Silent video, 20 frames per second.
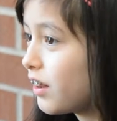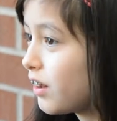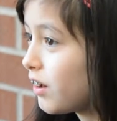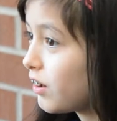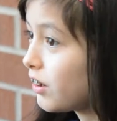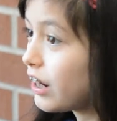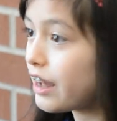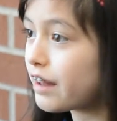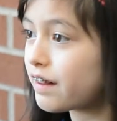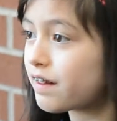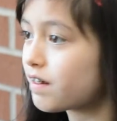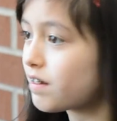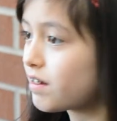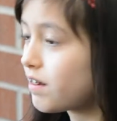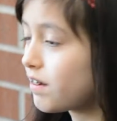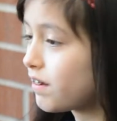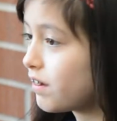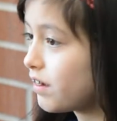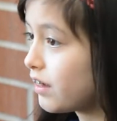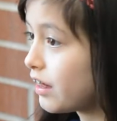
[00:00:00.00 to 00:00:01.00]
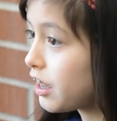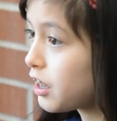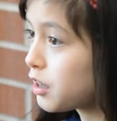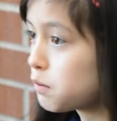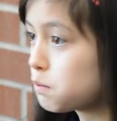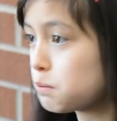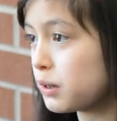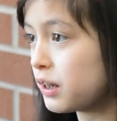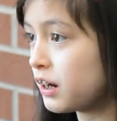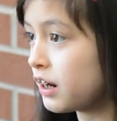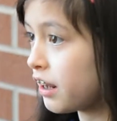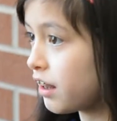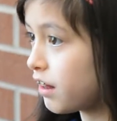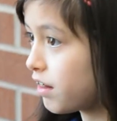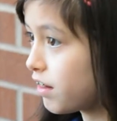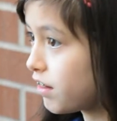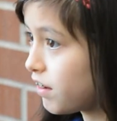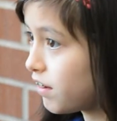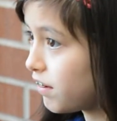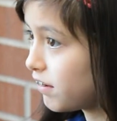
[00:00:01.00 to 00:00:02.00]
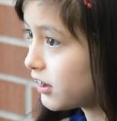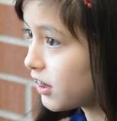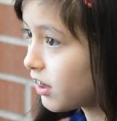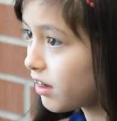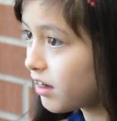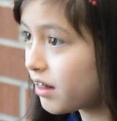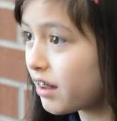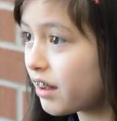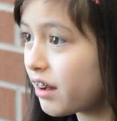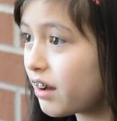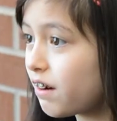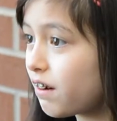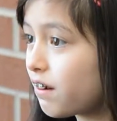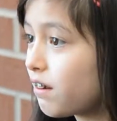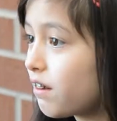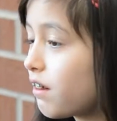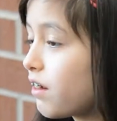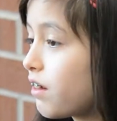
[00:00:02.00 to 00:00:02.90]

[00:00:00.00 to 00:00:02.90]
or nice tea. can be nice tea as like girls.